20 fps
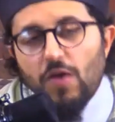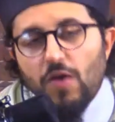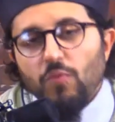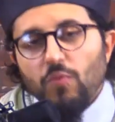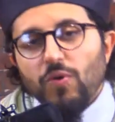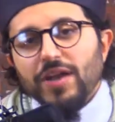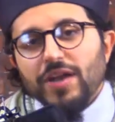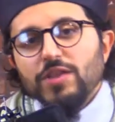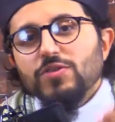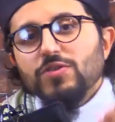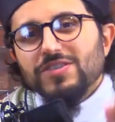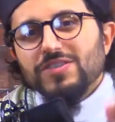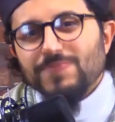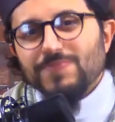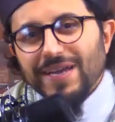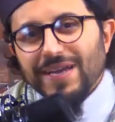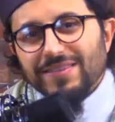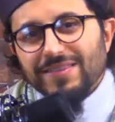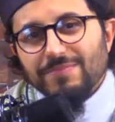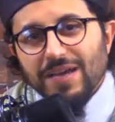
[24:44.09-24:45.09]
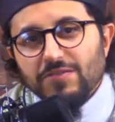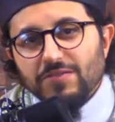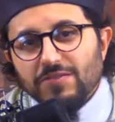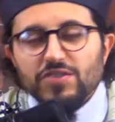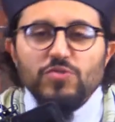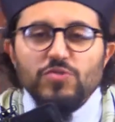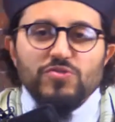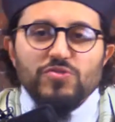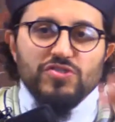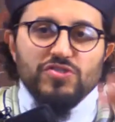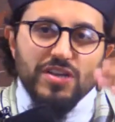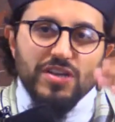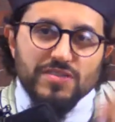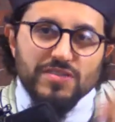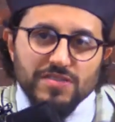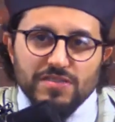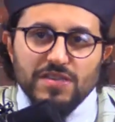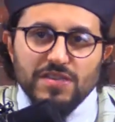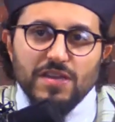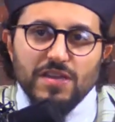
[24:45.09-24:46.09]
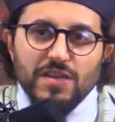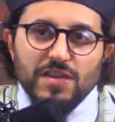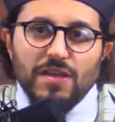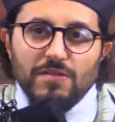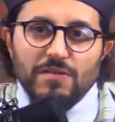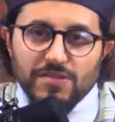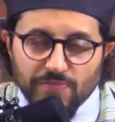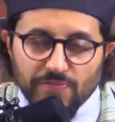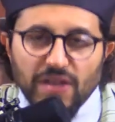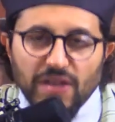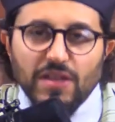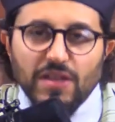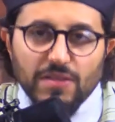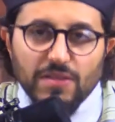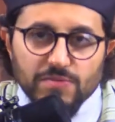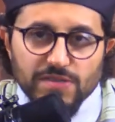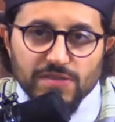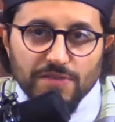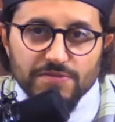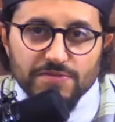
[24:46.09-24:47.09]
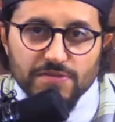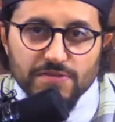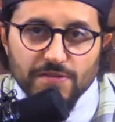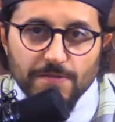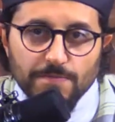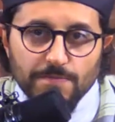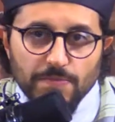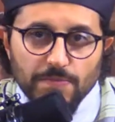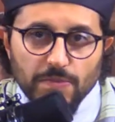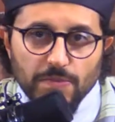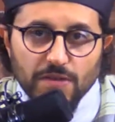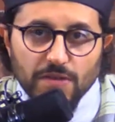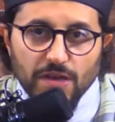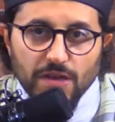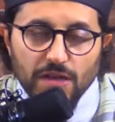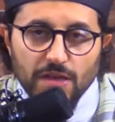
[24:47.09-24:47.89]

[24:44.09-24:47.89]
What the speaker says: Why do you expect them now to use justice in defending themselves? Okay,